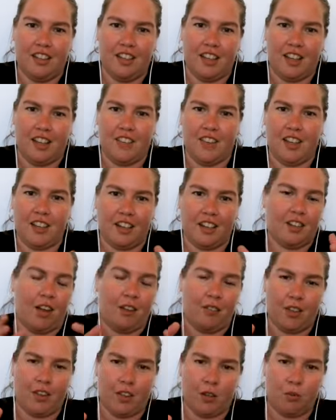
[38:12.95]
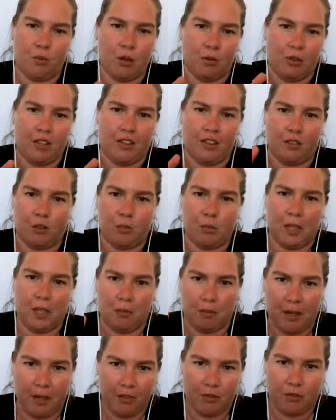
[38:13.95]
And then it's obviously a more recent rabbinic
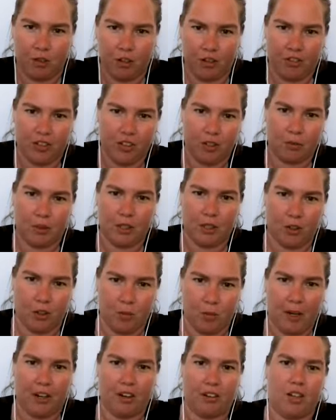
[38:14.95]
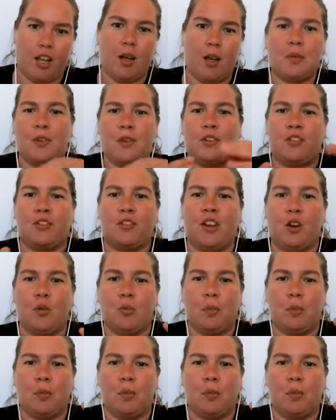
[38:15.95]
metaphor since we learned about how lobsters grow,